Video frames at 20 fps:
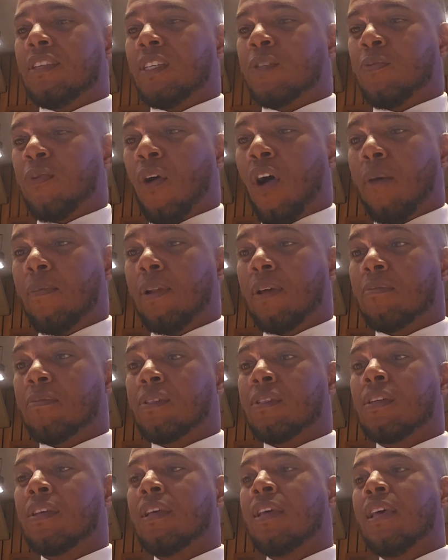these
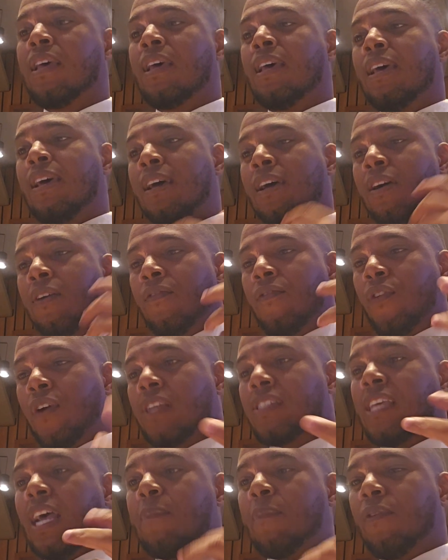problems. For
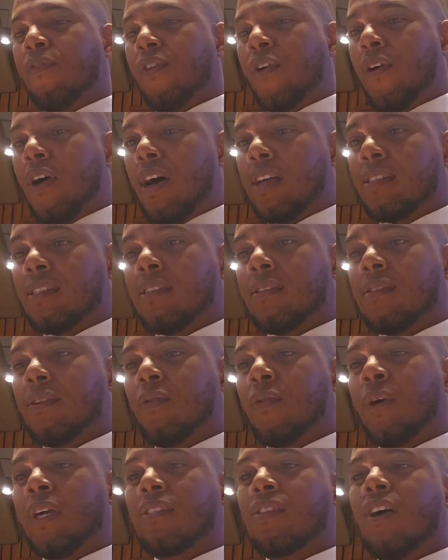example, for us,
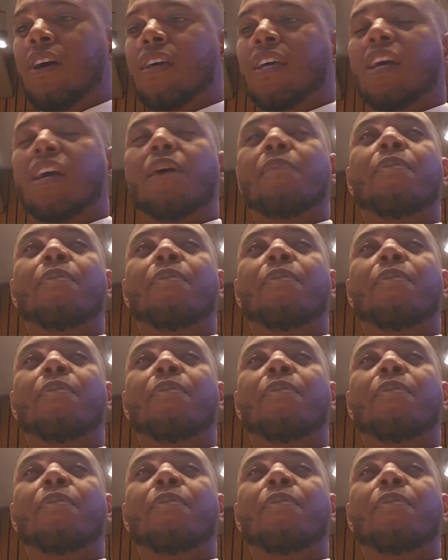we're talking